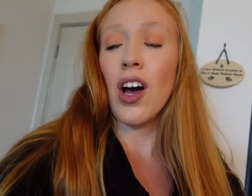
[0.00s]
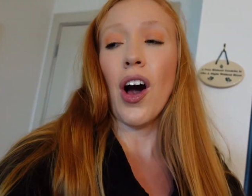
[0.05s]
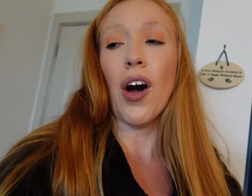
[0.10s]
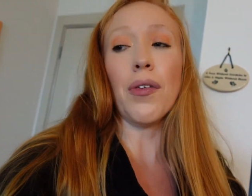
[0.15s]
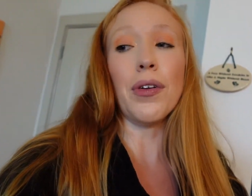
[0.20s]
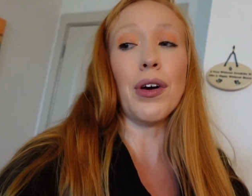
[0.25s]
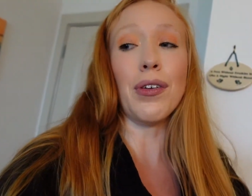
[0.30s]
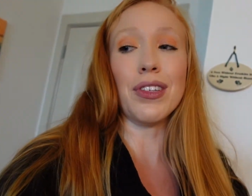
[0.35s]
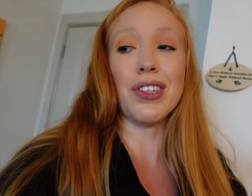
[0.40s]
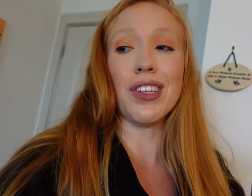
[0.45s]
Oh
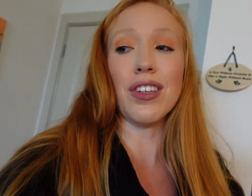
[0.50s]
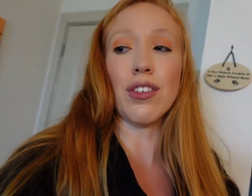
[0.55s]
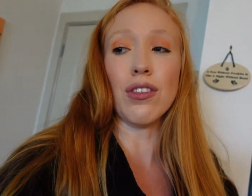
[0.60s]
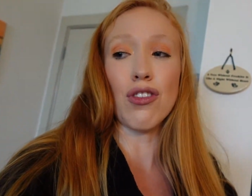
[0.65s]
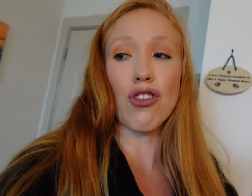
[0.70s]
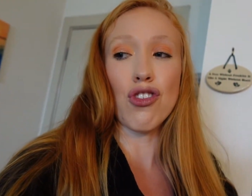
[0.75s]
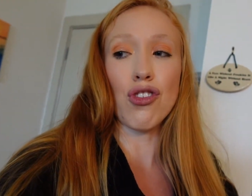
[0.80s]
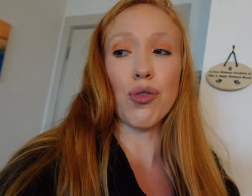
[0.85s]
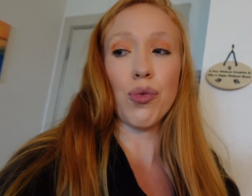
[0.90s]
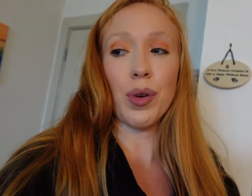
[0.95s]
no, it's a little
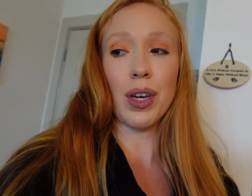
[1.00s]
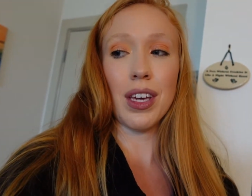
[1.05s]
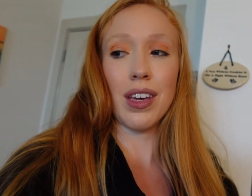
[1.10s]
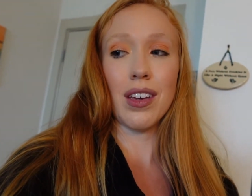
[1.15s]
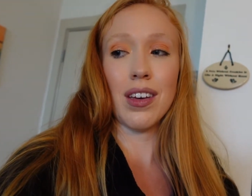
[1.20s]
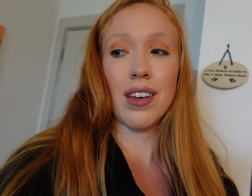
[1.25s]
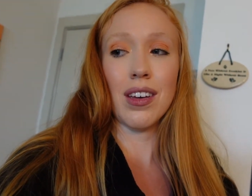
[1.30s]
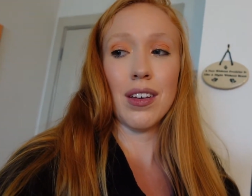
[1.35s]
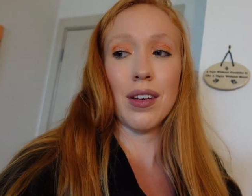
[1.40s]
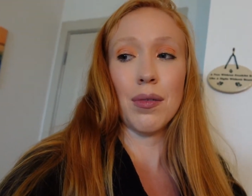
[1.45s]

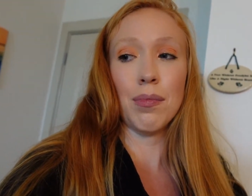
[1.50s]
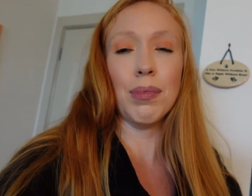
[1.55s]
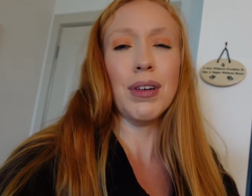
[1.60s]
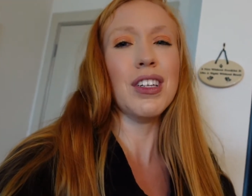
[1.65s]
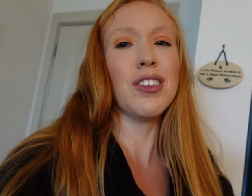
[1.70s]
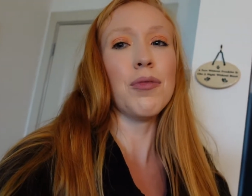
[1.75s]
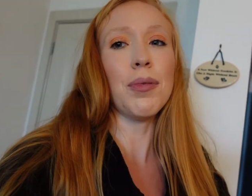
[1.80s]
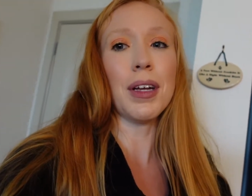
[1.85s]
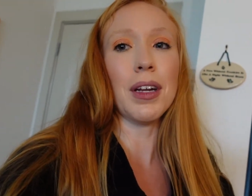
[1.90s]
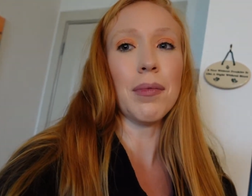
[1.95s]
chewy, but
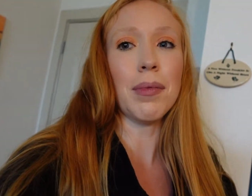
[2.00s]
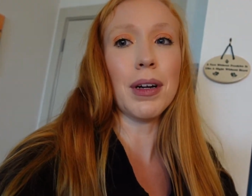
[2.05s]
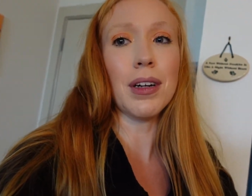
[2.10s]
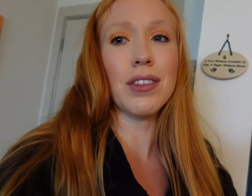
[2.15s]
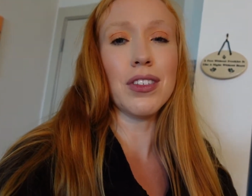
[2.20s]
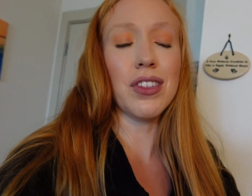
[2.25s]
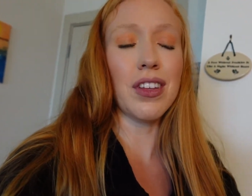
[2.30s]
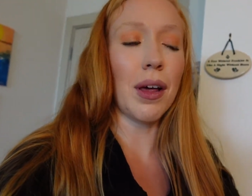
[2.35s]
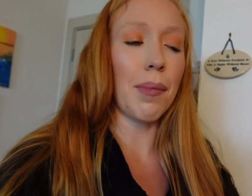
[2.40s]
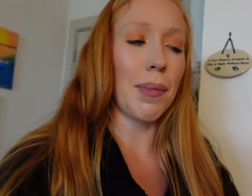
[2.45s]
it's peanut butter,
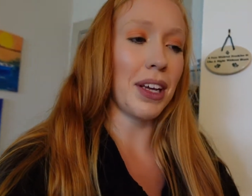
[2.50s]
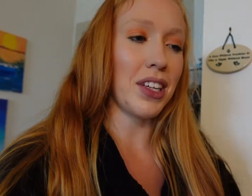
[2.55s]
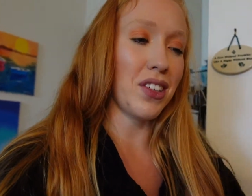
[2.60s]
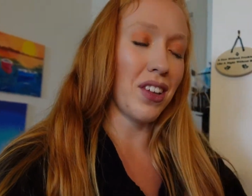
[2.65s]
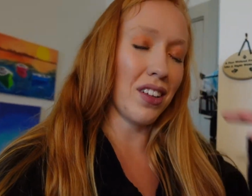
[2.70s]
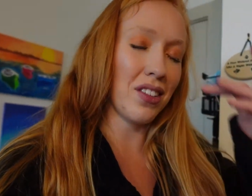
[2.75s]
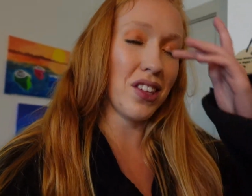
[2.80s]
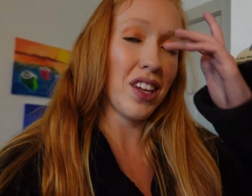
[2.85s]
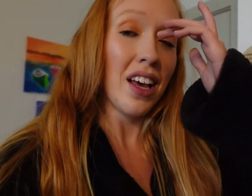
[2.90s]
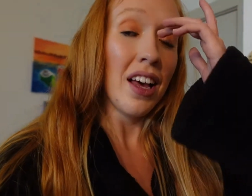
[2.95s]
so that makes
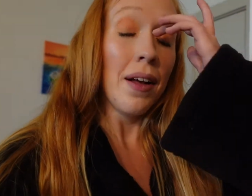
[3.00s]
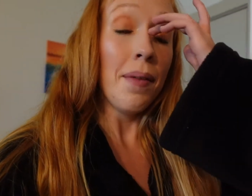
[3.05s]
sense.